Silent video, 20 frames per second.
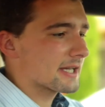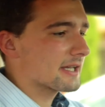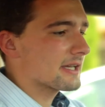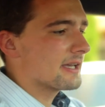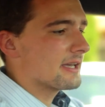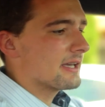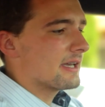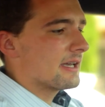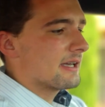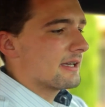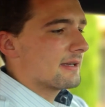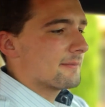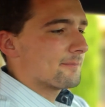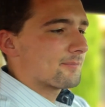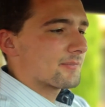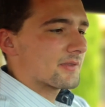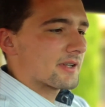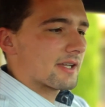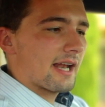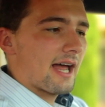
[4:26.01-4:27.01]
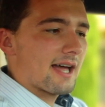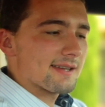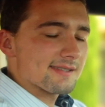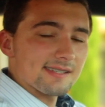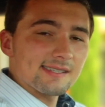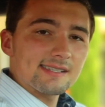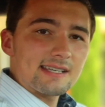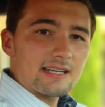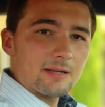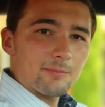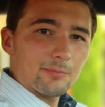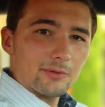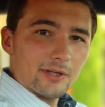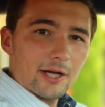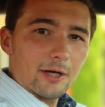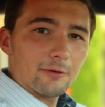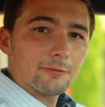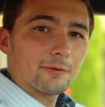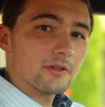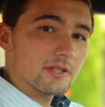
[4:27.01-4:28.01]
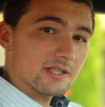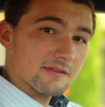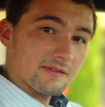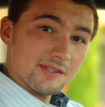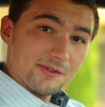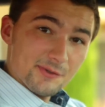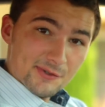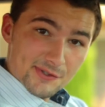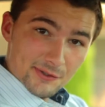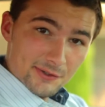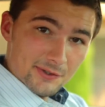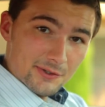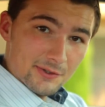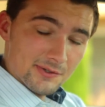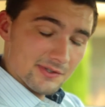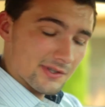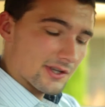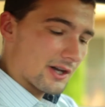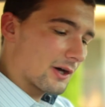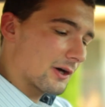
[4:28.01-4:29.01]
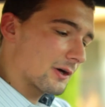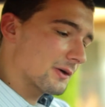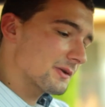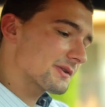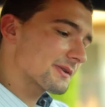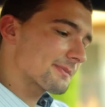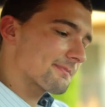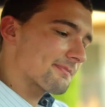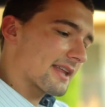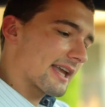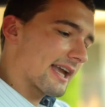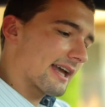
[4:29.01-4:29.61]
It has a CD player for those of us who still use those,